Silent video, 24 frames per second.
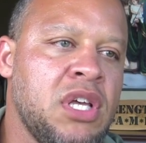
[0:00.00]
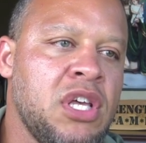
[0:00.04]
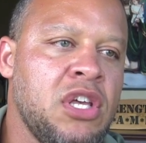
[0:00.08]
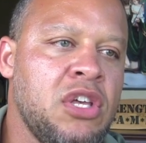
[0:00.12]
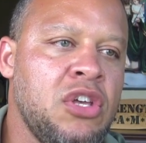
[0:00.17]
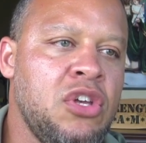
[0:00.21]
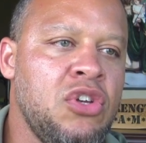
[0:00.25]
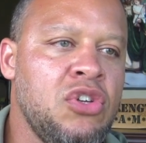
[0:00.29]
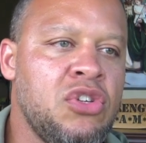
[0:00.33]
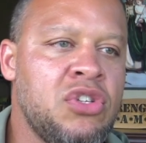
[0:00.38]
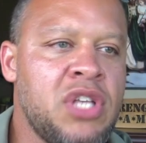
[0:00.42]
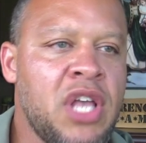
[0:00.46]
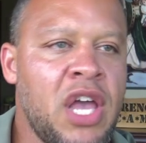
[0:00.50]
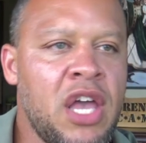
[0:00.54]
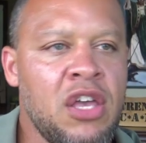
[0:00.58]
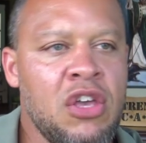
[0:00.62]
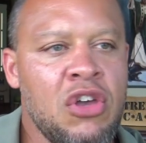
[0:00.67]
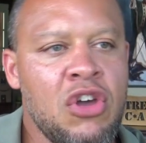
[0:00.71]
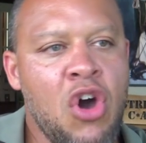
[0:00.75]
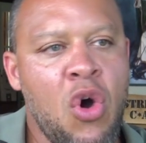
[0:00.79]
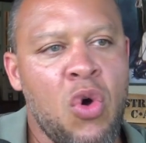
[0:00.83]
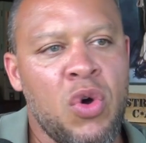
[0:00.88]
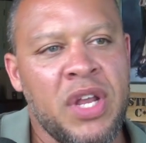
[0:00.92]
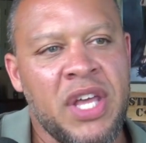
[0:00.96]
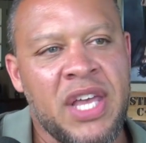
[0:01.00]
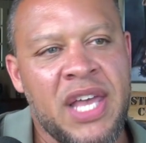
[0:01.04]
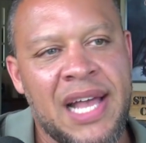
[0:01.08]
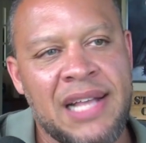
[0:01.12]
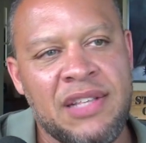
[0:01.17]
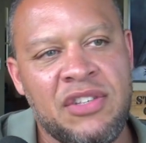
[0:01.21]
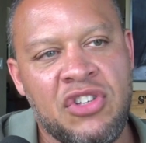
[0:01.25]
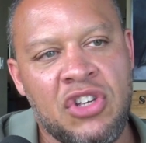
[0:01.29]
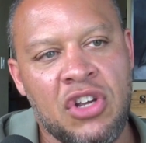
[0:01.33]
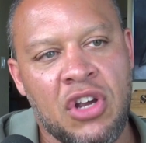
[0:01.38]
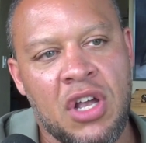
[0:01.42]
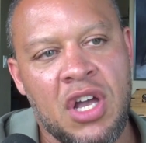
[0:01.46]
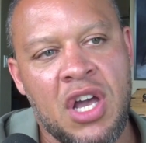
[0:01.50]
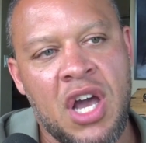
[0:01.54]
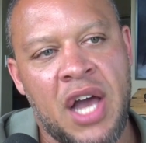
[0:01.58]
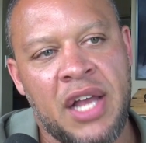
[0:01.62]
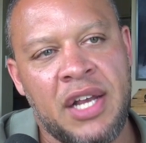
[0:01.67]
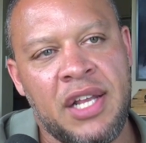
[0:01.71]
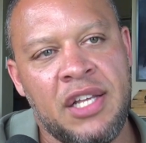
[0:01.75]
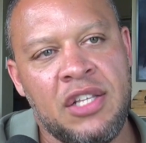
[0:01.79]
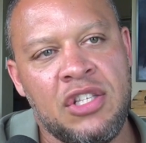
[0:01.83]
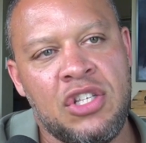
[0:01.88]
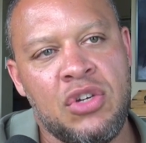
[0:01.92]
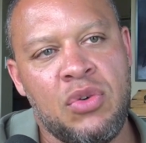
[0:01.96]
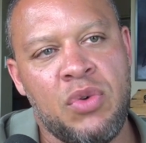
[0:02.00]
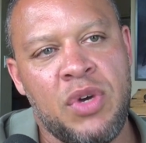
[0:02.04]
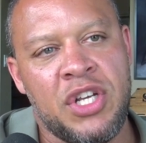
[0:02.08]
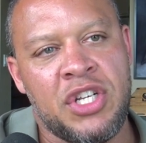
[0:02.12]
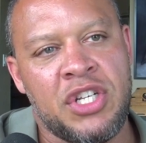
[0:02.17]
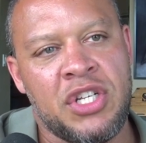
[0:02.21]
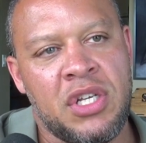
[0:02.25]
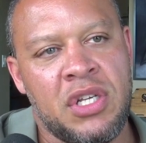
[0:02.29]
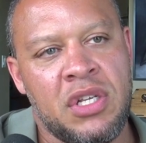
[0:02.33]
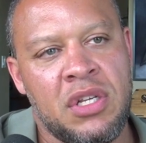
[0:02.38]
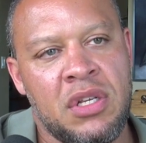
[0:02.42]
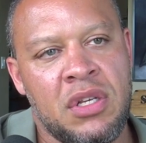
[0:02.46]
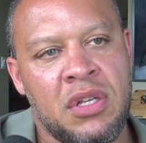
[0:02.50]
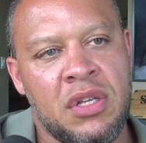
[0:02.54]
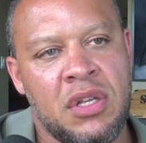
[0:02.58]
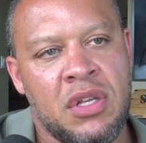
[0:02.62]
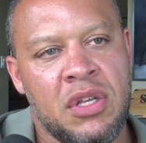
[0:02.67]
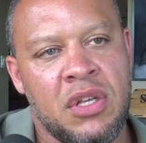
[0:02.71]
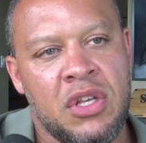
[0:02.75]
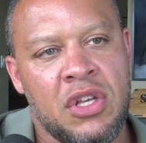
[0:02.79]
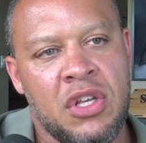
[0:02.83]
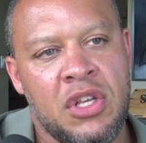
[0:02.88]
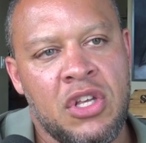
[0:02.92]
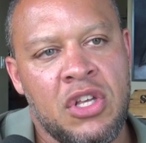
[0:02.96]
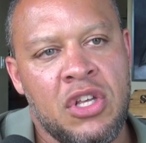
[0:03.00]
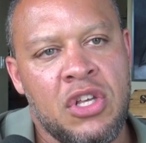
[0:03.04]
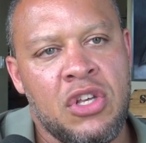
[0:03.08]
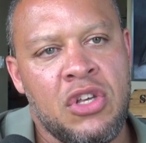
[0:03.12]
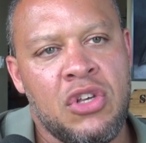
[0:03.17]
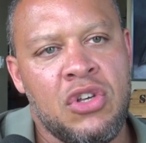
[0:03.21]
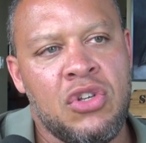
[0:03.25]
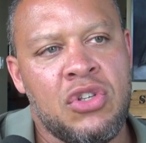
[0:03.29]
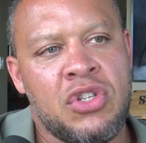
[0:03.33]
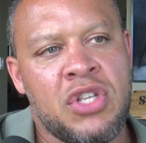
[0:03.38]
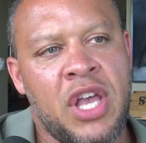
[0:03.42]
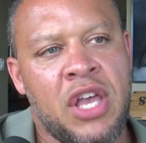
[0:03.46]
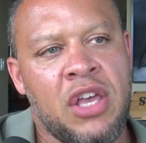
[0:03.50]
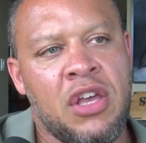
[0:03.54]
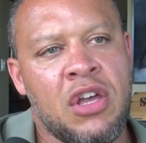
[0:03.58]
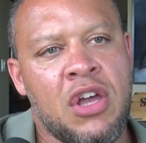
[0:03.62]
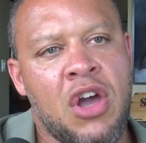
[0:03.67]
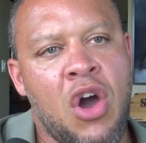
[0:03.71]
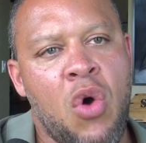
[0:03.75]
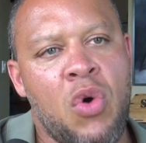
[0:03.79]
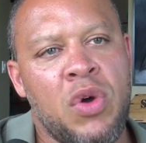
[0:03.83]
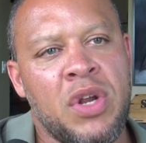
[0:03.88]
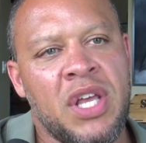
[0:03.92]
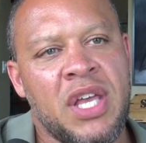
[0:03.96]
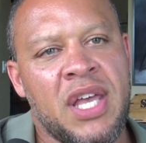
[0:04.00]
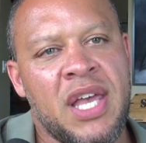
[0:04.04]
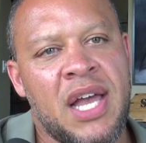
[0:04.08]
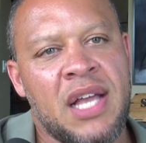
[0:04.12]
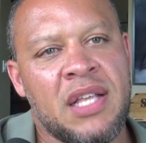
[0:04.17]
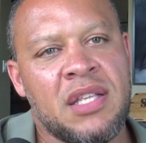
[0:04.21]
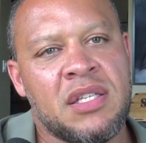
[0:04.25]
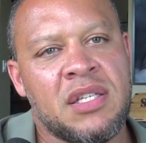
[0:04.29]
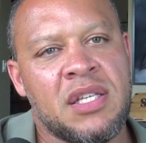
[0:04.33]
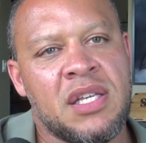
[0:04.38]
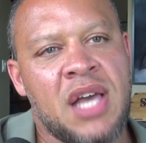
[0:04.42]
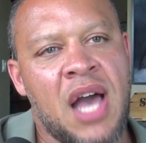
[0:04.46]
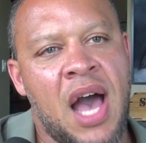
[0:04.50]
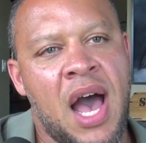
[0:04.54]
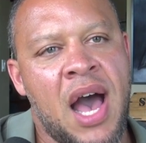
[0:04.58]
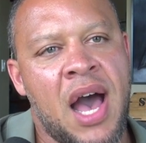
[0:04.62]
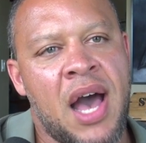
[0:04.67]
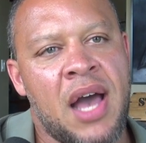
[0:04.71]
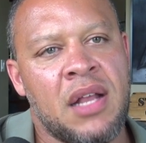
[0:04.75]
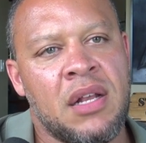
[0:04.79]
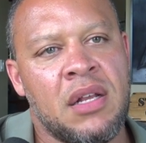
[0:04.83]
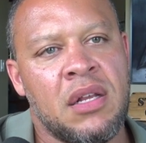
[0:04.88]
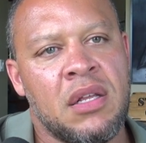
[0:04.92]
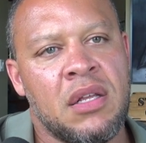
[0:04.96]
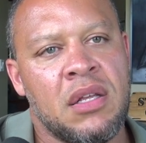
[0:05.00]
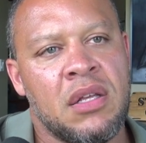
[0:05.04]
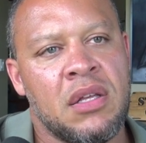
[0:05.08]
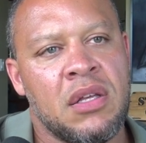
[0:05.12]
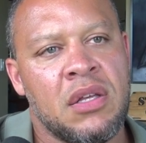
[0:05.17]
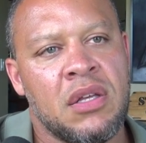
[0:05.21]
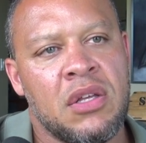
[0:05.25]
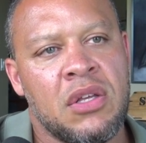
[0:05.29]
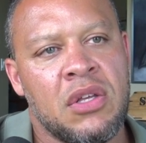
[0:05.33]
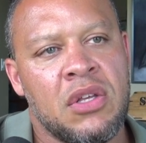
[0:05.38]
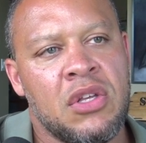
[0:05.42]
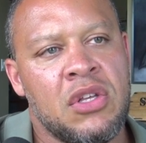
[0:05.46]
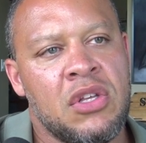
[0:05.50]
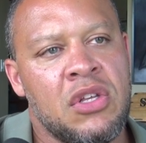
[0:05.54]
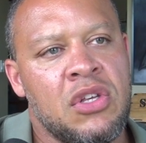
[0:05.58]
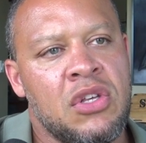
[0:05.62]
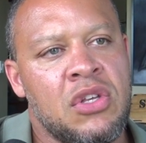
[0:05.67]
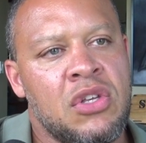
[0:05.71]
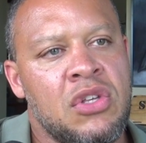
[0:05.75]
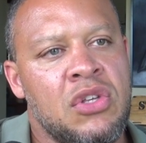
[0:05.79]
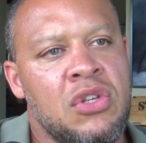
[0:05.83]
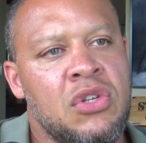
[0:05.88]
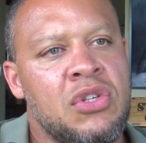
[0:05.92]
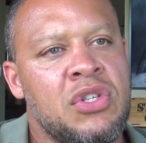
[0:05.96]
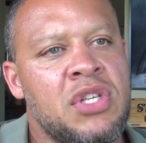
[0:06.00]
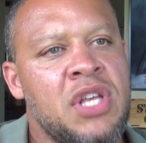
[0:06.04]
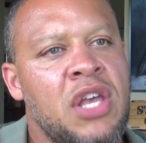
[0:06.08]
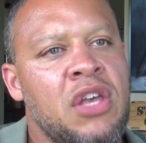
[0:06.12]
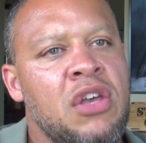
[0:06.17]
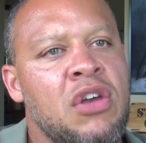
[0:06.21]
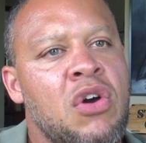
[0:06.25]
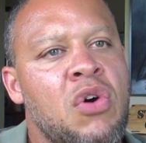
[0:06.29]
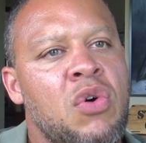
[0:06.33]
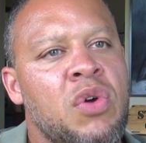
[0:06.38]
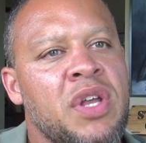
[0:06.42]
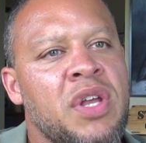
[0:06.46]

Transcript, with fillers: You say you're going against your gut intuition you say you're going against God. You say you're going